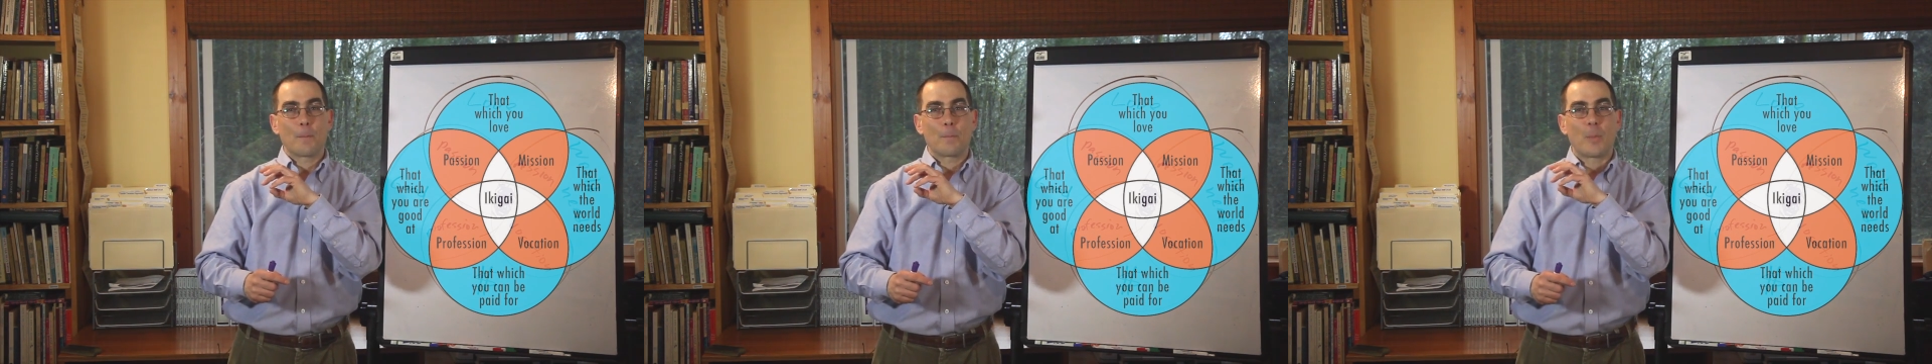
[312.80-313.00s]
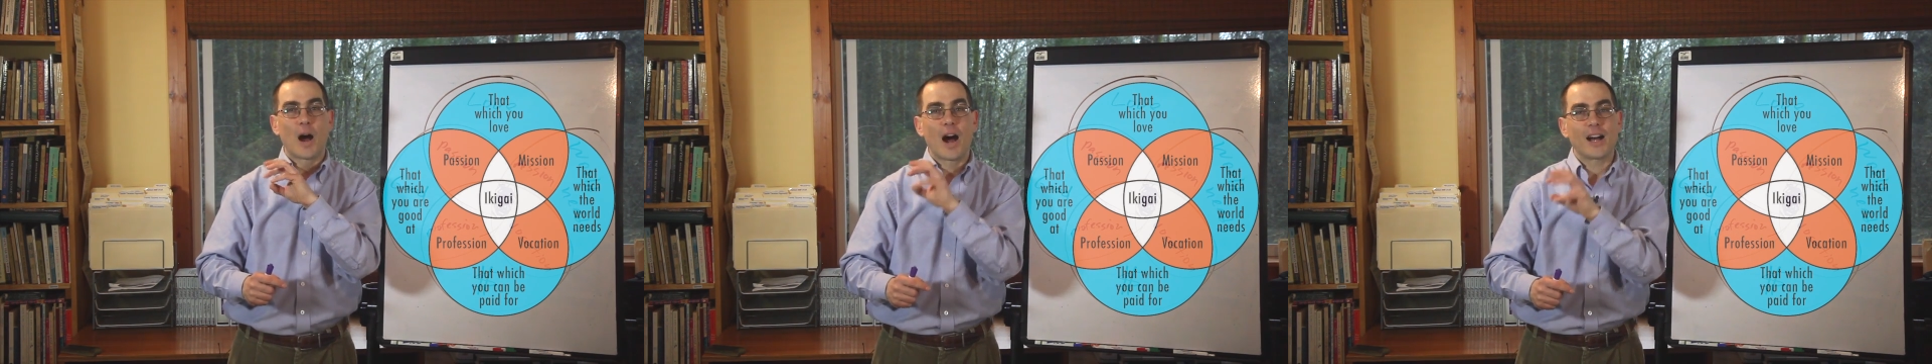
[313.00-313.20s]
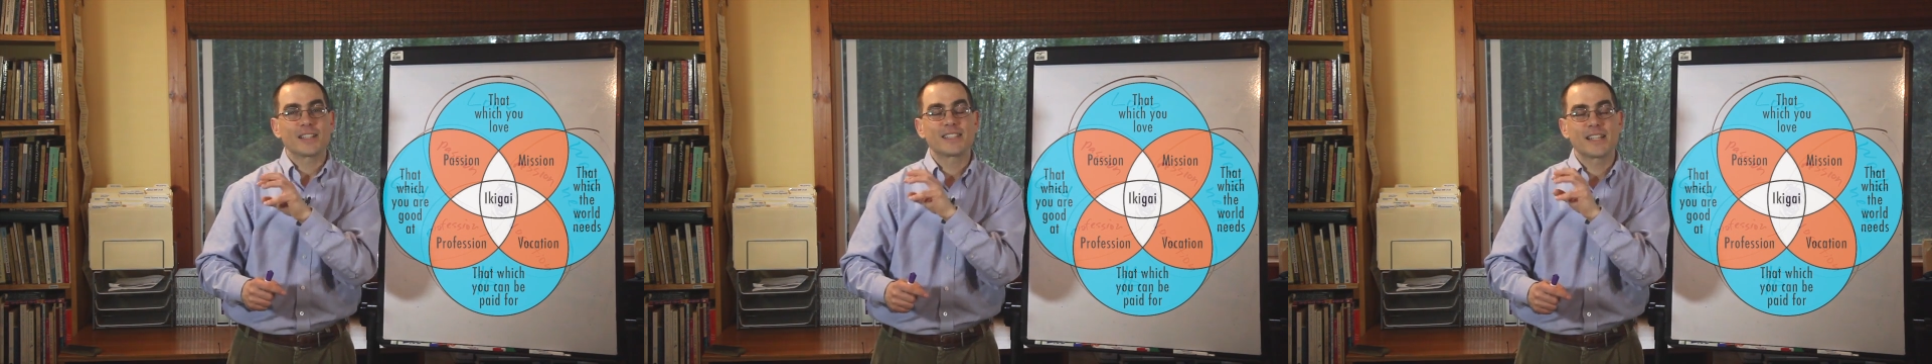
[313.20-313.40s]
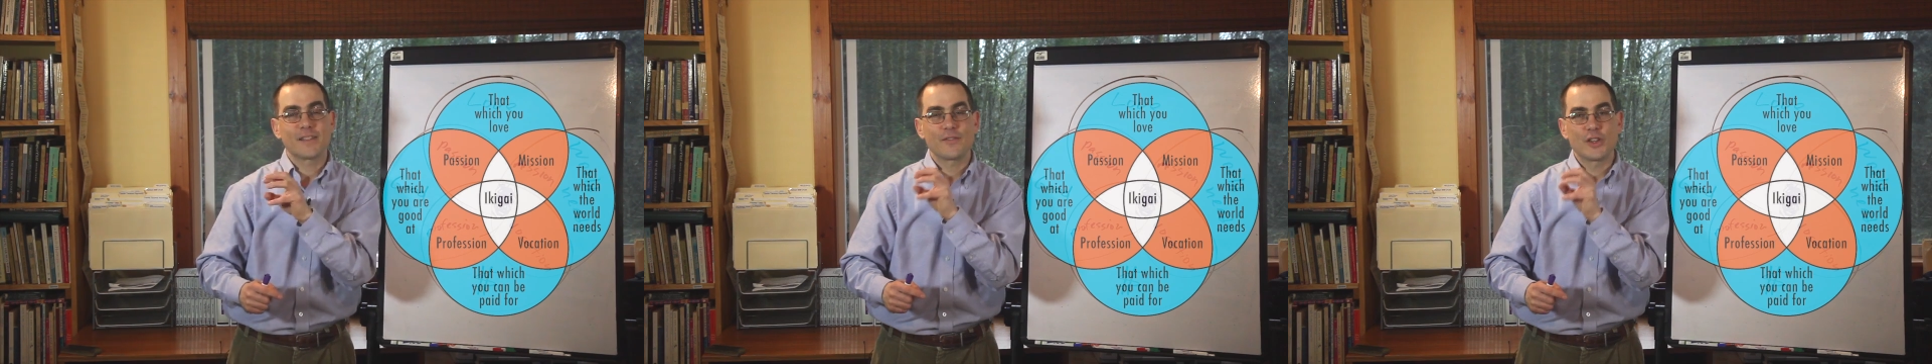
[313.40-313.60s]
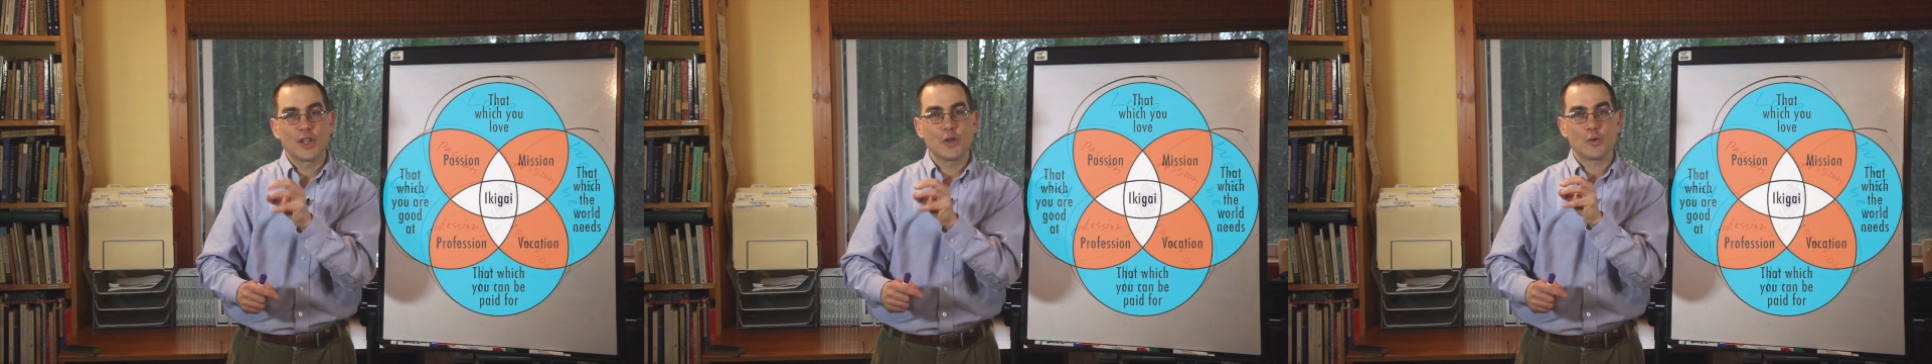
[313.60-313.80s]
positive
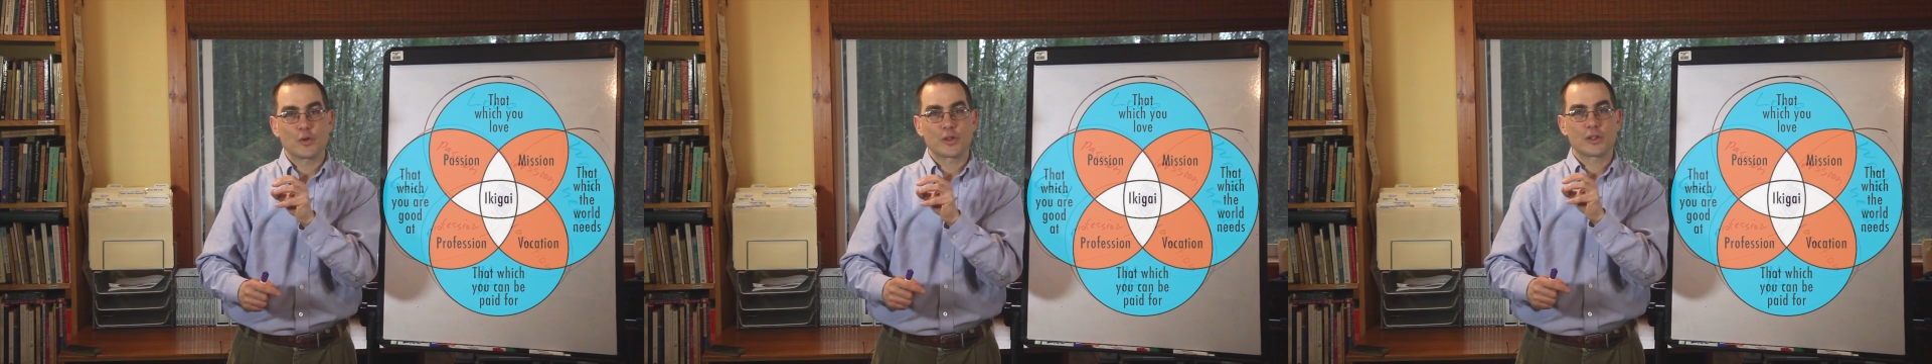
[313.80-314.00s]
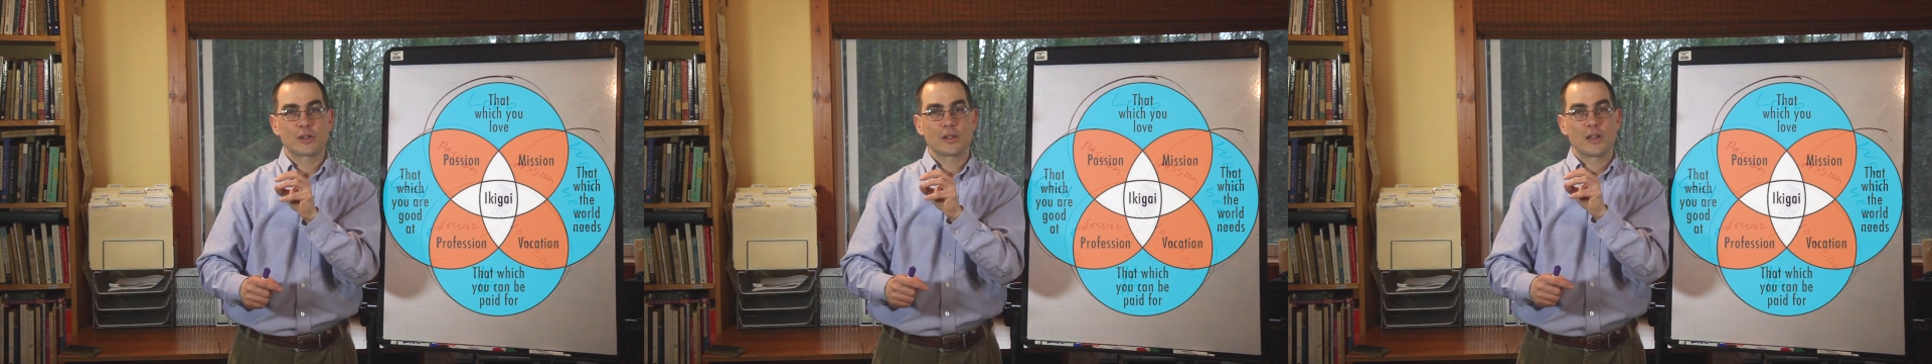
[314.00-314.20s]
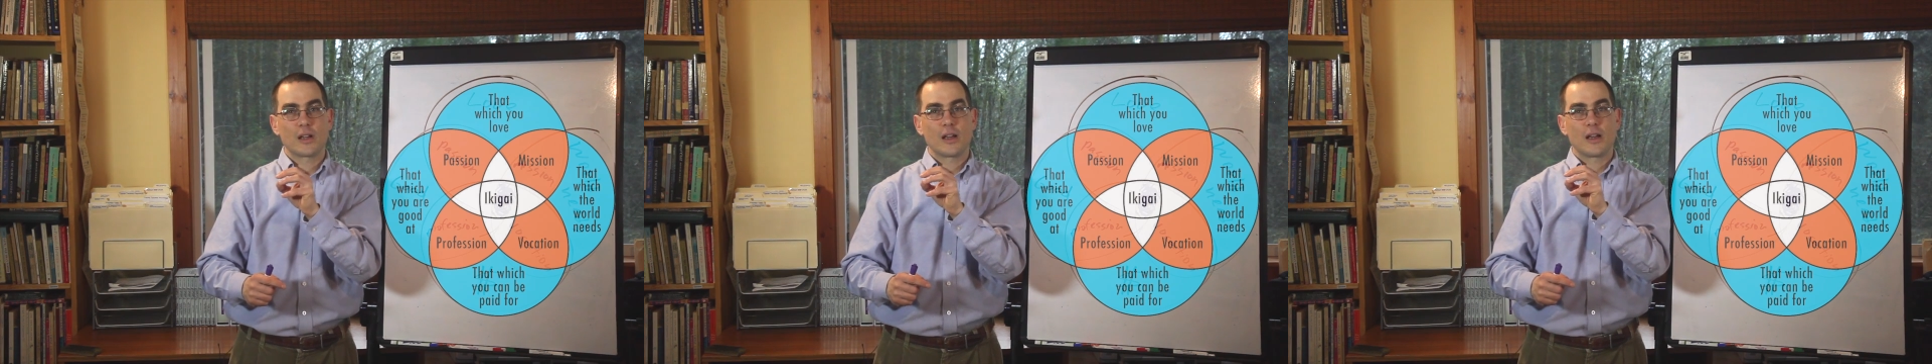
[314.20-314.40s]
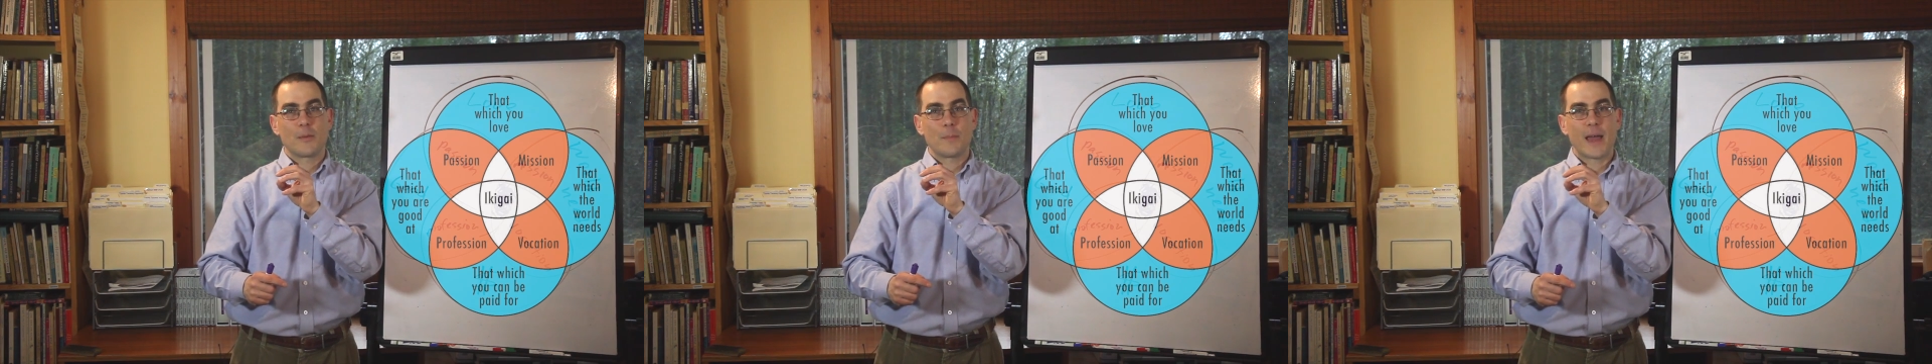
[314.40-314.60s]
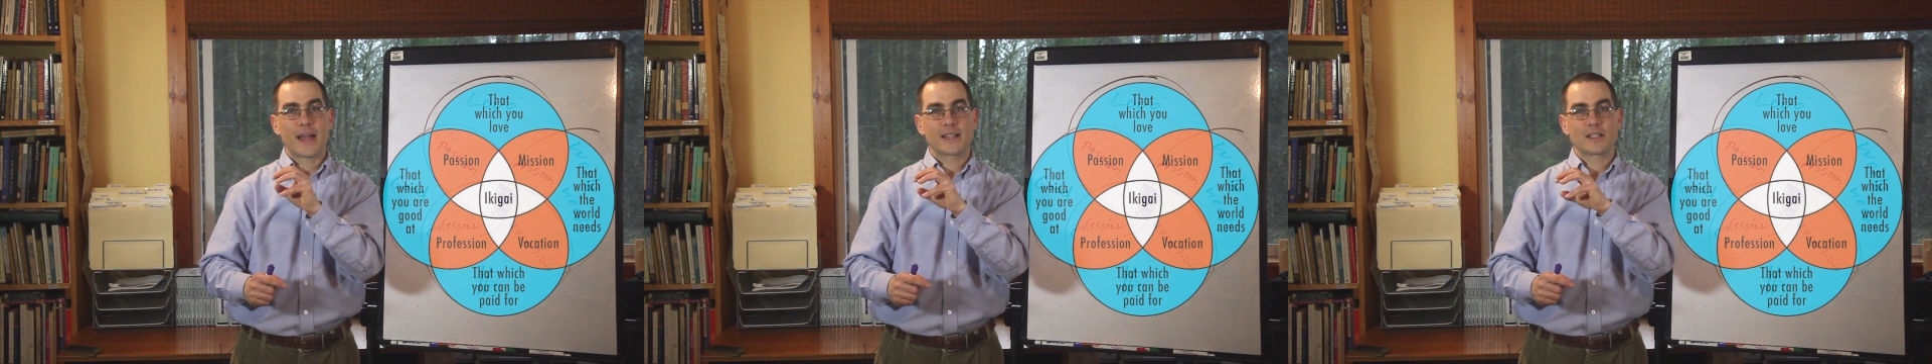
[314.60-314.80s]
use,
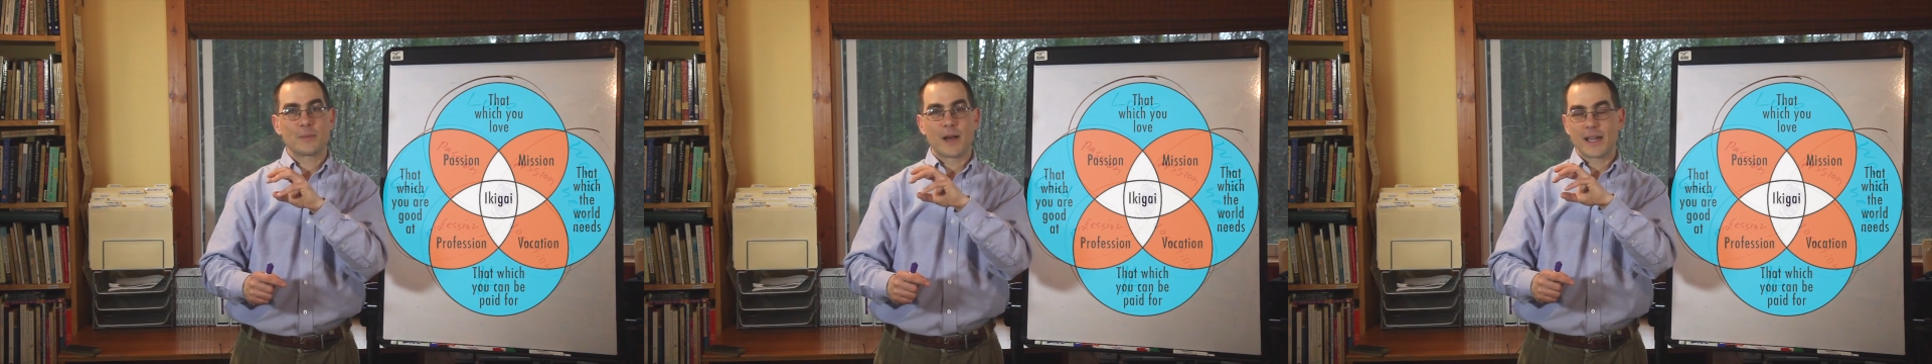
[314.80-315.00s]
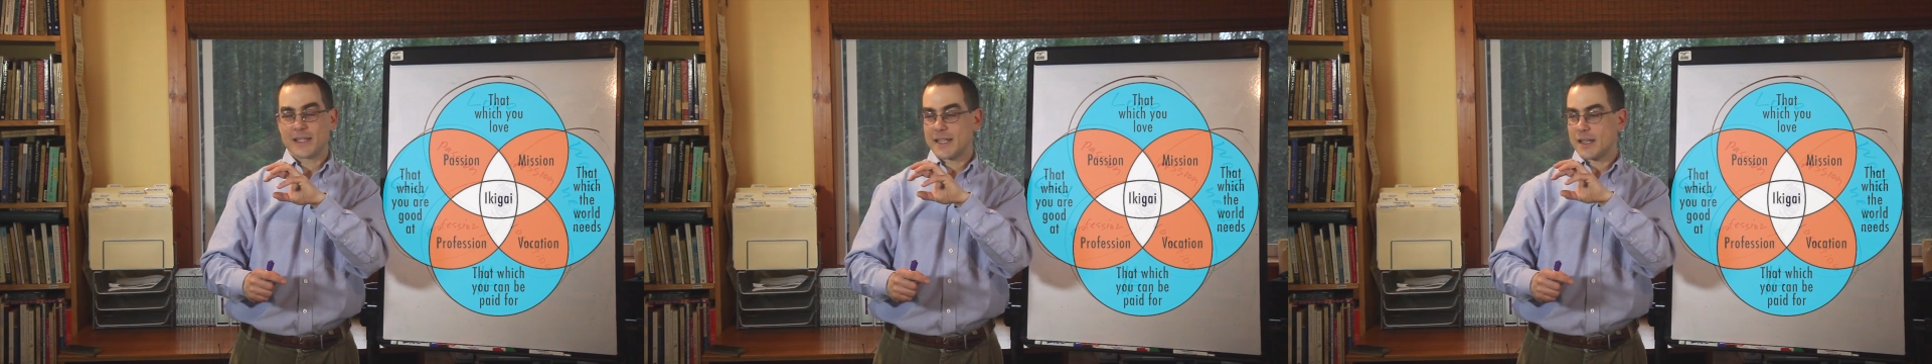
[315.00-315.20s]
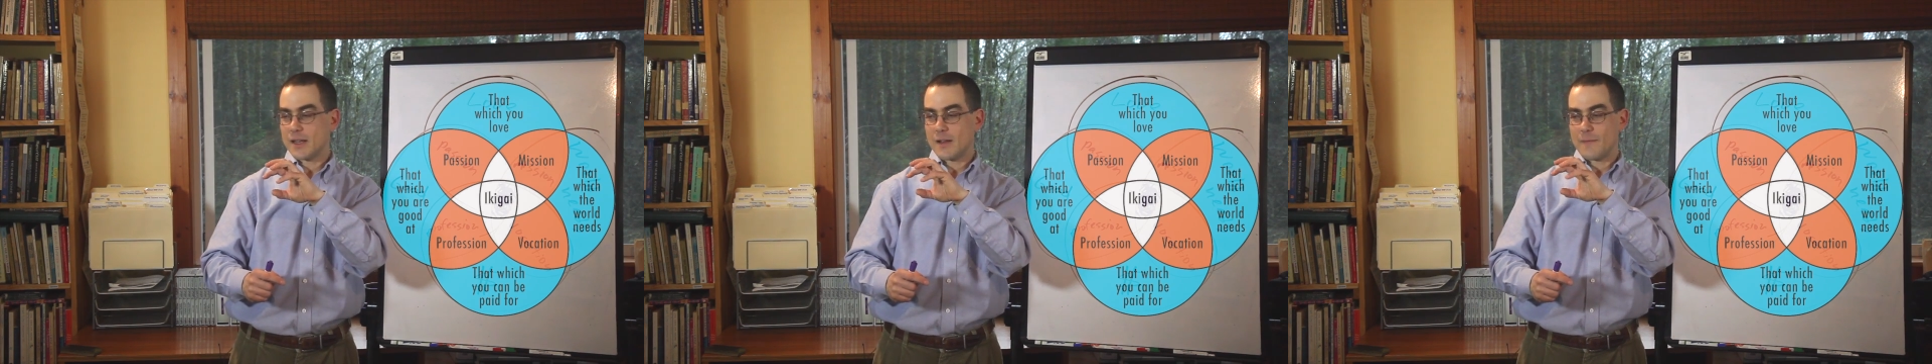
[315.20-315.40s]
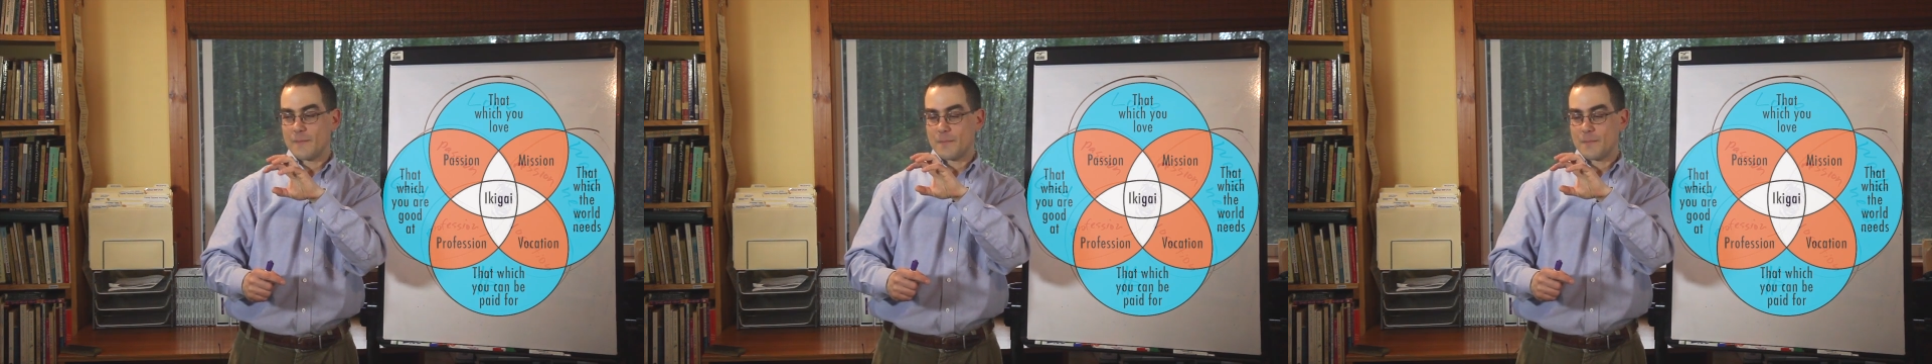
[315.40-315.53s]
maximizing